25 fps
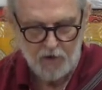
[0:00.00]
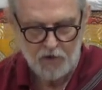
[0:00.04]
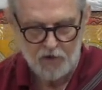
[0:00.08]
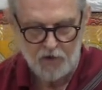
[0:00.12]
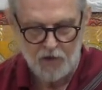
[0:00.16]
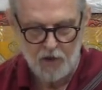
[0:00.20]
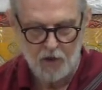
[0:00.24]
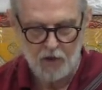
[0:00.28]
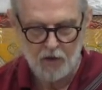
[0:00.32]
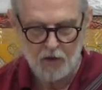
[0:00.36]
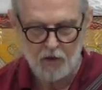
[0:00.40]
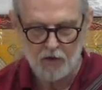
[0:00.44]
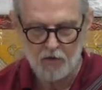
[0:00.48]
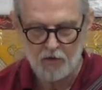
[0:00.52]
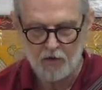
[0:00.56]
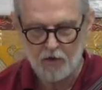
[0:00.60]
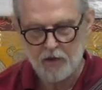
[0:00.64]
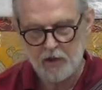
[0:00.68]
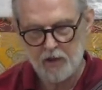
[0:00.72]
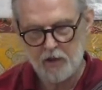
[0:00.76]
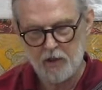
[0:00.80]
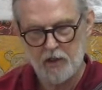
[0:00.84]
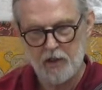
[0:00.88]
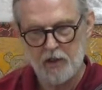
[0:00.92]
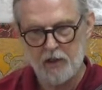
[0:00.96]
So
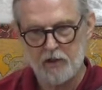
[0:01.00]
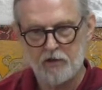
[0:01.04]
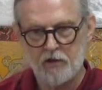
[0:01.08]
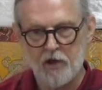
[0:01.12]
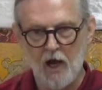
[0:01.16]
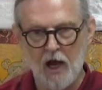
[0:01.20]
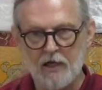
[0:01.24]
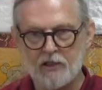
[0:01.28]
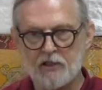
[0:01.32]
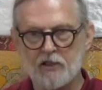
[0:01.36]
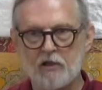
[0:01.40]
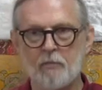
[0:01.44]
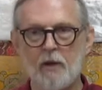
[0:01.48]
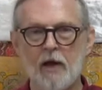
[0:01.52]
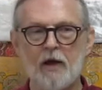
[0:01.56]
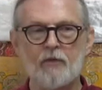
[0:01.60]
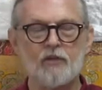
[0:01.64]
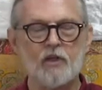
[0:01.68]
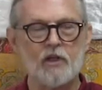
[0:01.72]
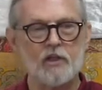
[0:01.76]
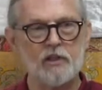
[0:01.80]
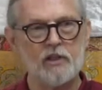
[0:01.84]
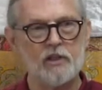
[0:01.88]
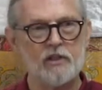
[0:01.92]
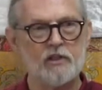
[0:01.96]
it talks
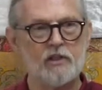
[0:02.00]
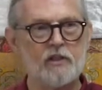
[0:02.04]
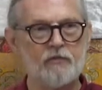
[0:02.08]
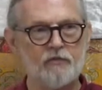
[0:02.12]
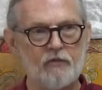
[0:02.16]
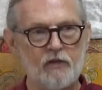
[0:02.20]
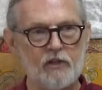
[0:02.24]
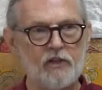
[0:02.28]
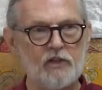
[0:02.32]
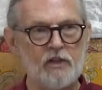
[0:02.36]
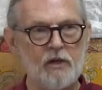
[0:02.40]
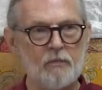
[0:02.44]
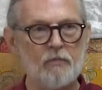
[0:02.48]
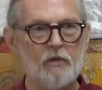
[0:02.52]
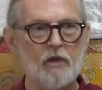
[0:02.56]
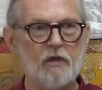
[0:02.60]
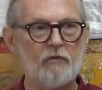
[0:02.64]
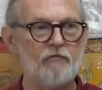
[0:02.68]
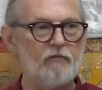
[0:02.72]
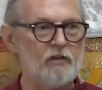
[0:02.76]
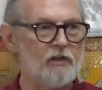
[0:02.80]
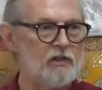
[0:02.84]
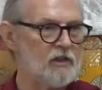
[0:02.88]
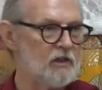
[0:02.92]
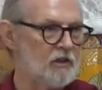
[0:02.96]
about this as if it's something
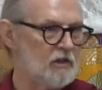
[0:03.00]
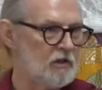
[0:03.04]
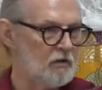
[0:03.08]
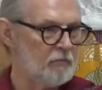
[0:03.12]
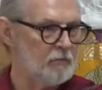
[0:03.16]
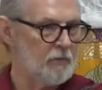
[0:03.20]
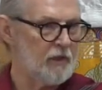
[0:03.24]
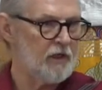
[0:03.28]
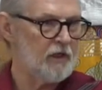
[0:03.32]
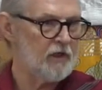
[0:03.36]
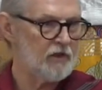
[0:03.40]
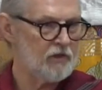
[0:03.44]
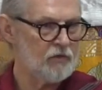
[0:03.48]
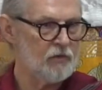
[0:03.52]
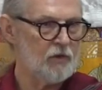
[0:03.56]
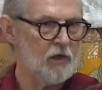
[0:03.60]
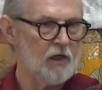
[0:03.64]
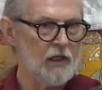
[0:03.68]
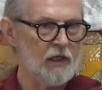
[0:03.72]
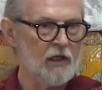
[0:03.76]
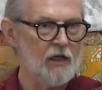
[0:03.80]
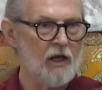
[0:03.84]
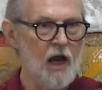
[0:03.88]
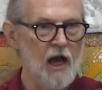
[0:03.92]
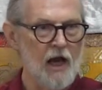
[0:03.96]
physical, but it's
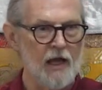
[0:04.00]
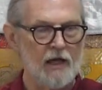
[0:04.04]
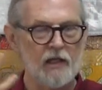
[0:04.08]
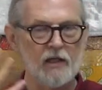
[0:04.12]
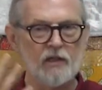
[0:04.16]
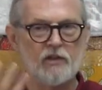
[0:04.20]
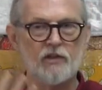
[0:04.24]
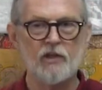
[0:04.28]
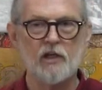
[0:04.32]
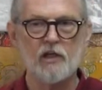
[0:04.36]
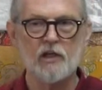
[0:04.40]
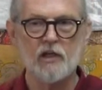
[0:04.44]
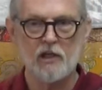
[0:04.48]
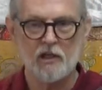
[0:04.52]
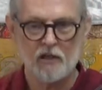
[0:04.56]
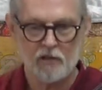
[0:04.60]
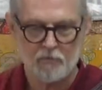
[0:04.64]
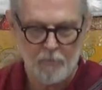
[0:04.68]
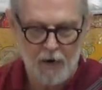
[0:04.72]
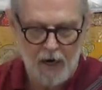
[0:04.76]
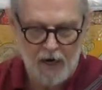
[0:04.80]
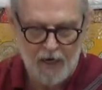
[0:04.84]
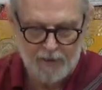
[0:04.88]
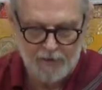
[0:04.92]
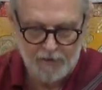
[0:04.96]
really not. It's in
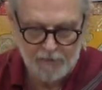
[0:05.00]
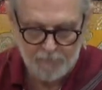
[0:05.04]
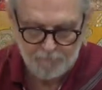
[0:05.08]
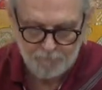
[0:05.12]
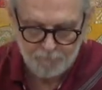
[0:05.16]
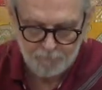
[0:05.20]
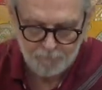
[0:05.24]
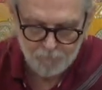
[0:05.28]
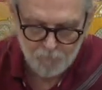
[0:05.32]
his mind.